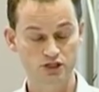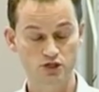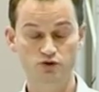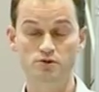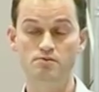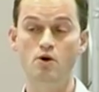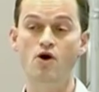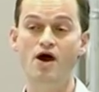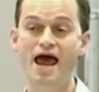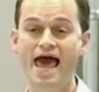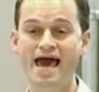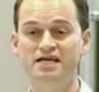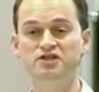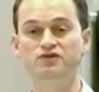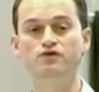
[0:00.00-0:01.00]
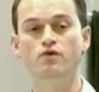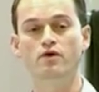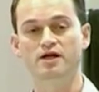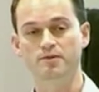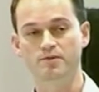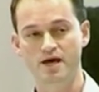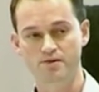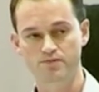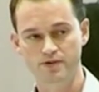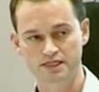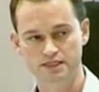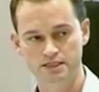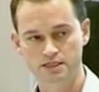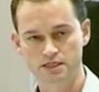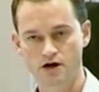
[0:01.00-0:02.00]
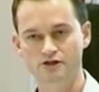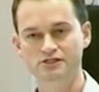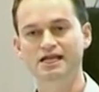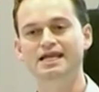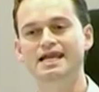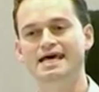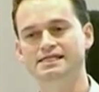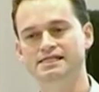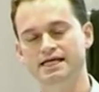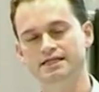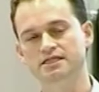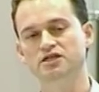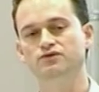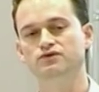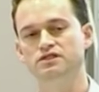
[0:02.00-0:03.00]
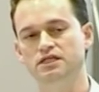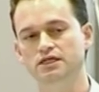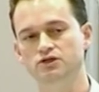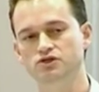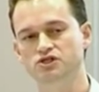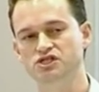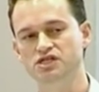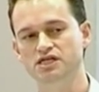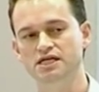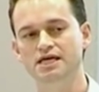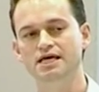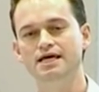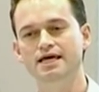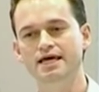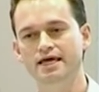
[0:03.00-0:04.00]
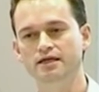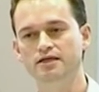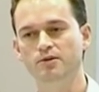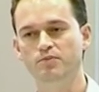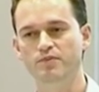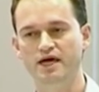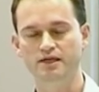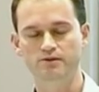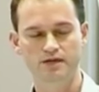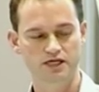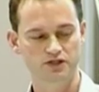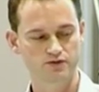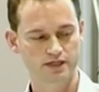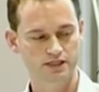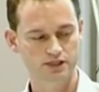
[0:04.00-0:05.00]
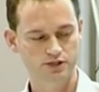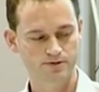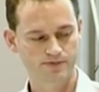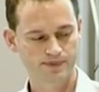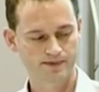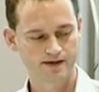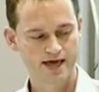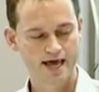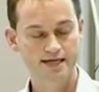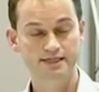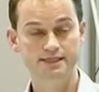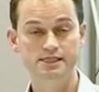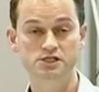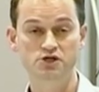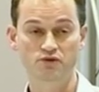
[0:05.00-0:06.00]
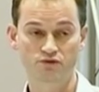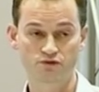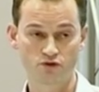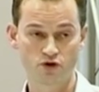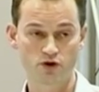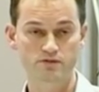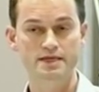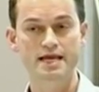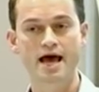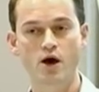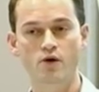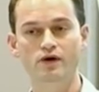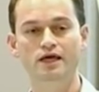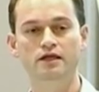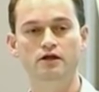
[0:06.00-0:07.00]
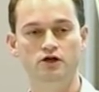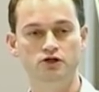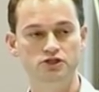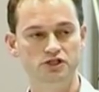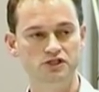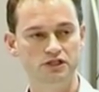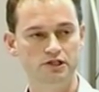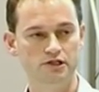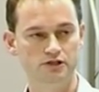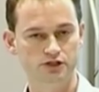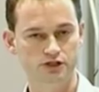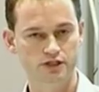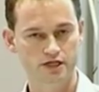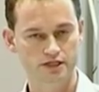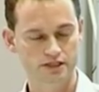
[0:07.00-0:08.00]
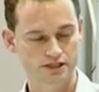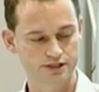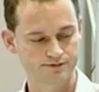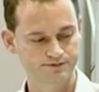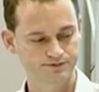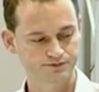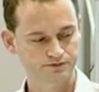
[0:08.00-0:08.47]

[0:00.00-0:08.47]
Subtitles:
So the more active chronic pain patients are, the less activity you see in the pain matrix. And this is confirmed now in longitudinal studies.